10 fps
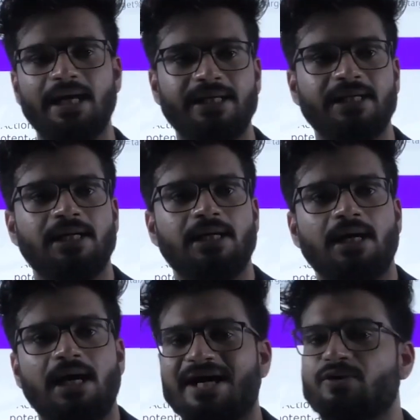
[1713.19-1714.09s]
And
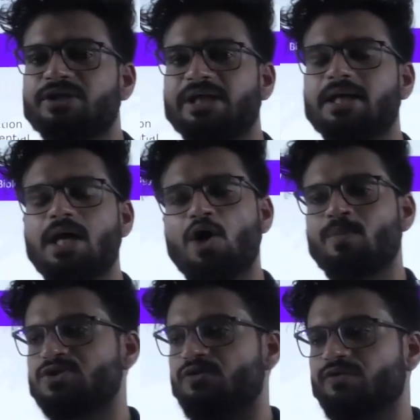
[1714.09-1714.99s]
I don't care
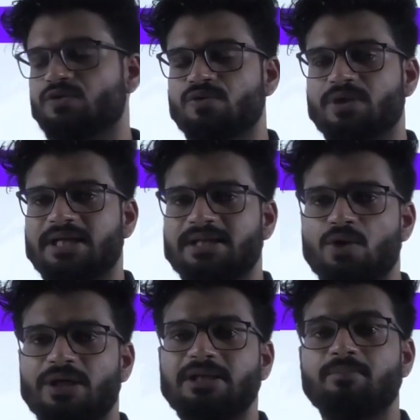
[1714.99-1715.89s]
how much of you can
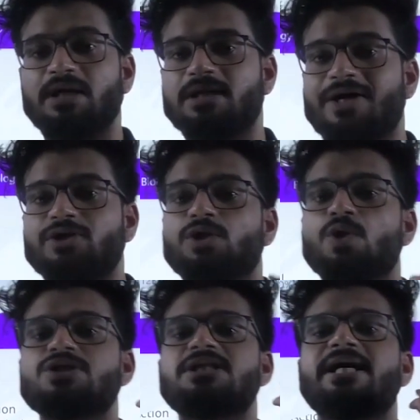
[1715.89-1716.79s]
go in, but I'll
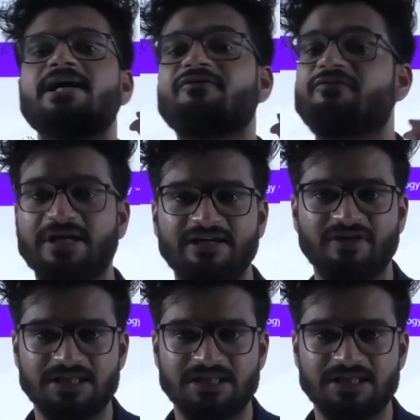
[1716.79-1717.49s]
close the gate very